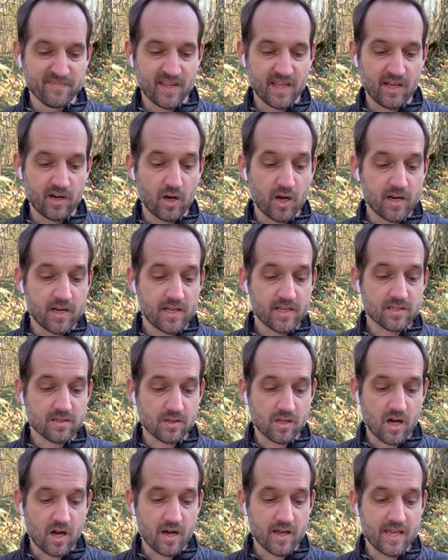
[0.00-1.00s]
And on his
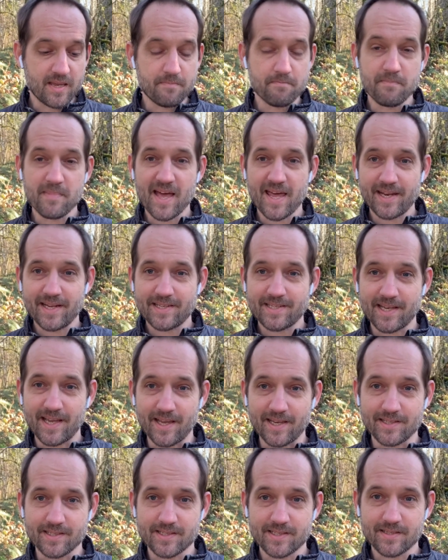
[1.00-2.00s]
law he
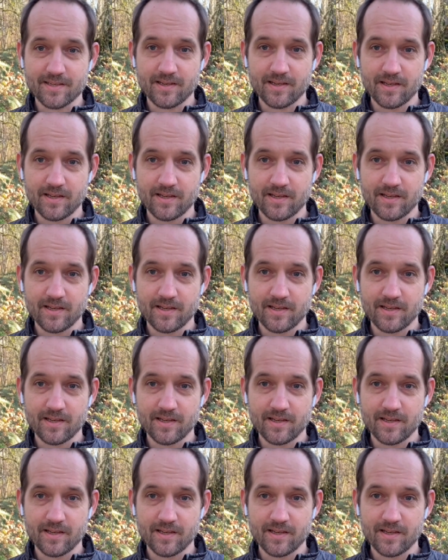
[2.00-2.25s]
meditates